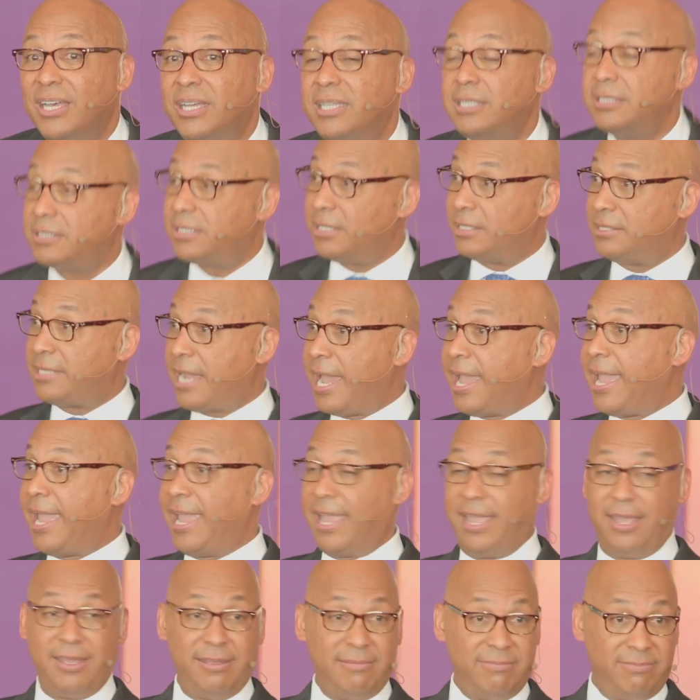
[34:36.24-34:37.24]
Today,
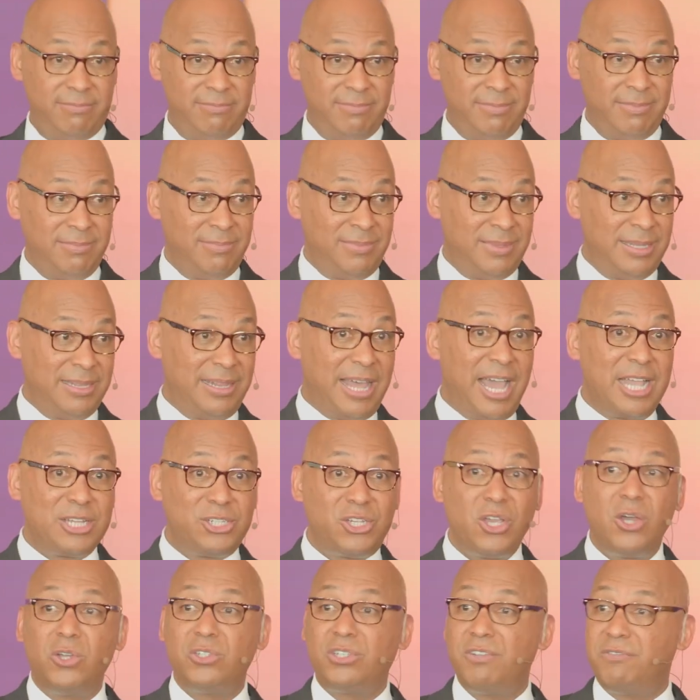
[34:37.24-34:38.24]
like
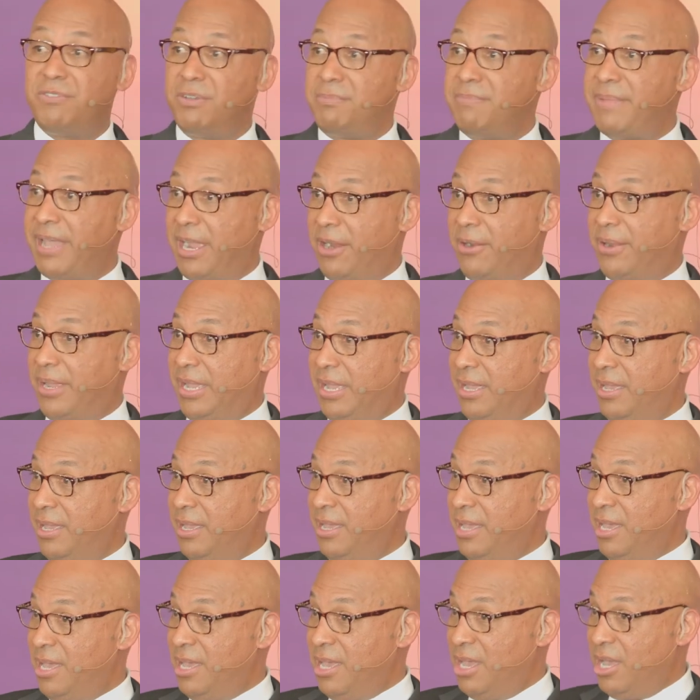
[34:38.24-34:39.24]
Joseph and Mary,
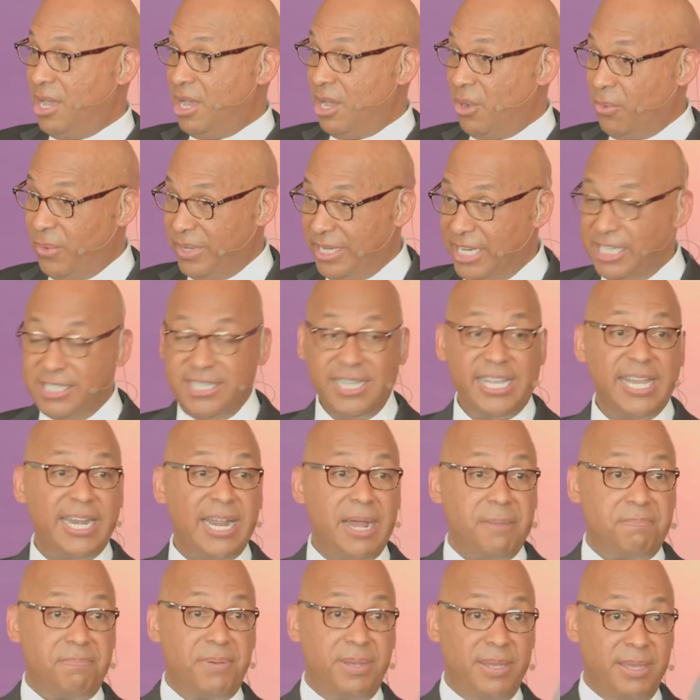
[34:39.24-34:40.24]
we need to get
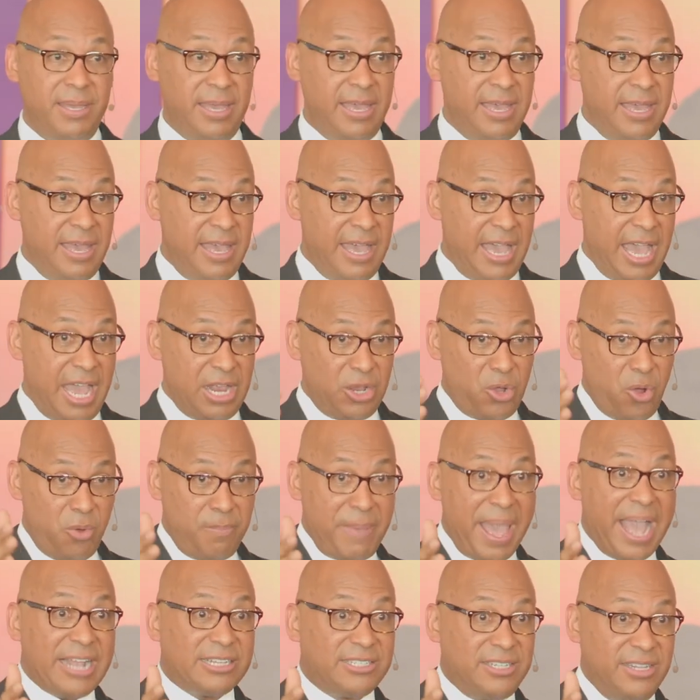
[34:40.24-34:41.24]
up and go
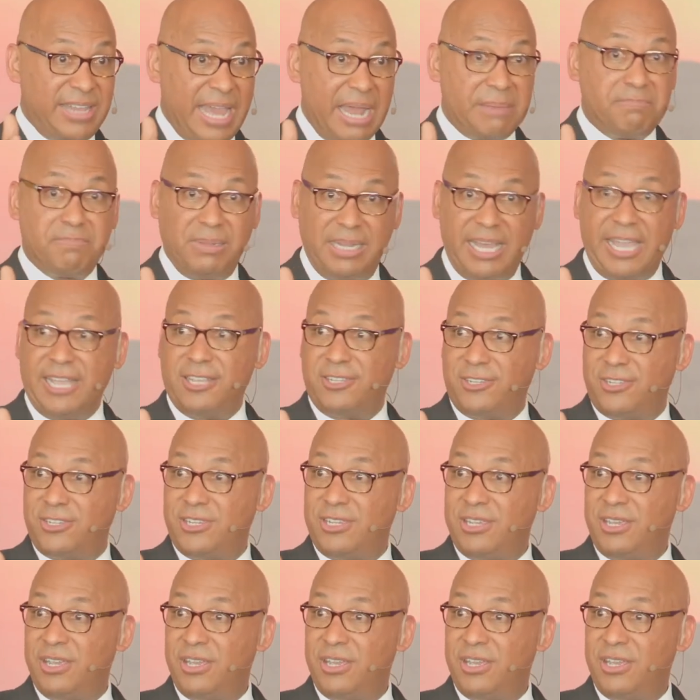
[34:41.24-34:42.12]
back to that place.